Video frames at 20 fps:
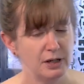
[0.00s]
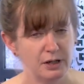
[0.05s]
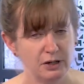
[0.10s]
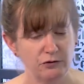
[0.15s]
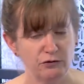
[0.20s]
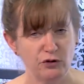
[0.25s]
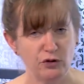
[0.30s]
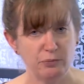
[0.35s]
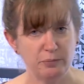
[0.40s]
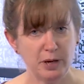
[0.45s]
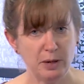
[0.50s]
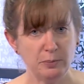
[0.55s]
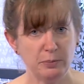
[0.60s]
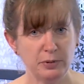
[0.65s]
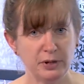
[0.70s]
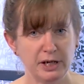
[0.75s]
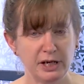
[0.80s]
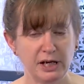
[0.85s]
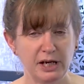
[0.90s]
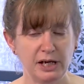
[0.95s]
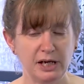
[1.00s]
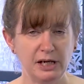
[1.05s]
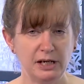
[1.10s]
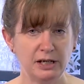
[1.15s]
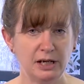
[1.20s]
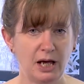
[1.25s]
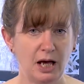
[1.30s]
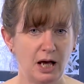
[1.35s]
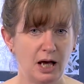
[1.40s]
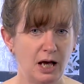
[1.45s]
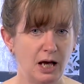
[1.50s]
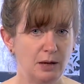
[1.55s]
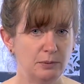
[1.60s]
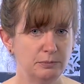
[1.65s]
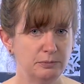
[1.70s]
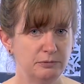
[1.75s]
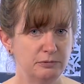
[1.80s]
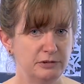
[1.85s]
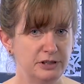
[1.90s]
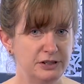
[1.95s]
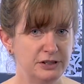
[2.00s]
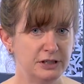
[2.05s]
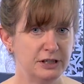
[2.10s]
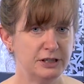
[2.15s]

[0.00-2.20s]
If you remember, in recent